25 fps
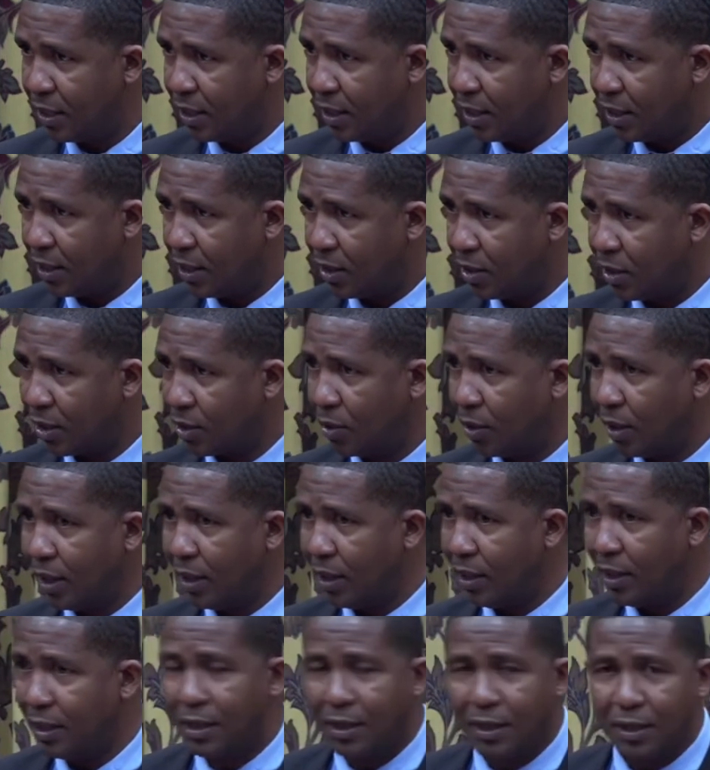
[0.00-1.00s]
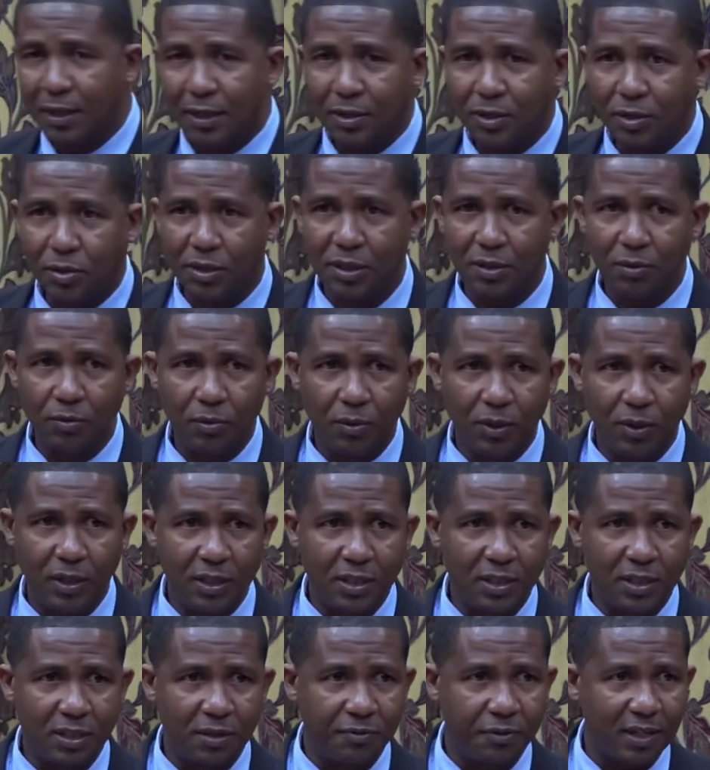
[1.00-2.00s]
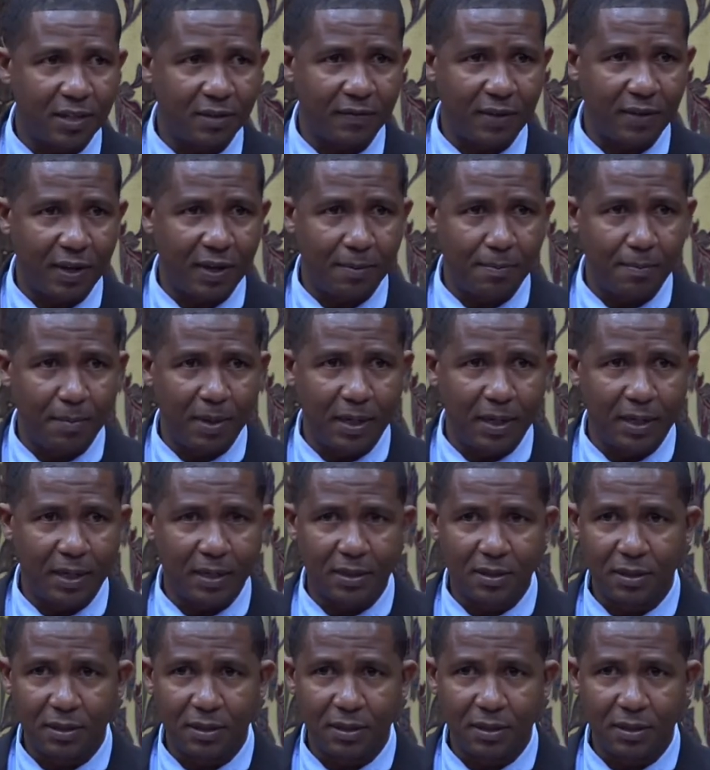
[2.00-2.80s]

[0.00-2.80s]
not only to see words in front of them, but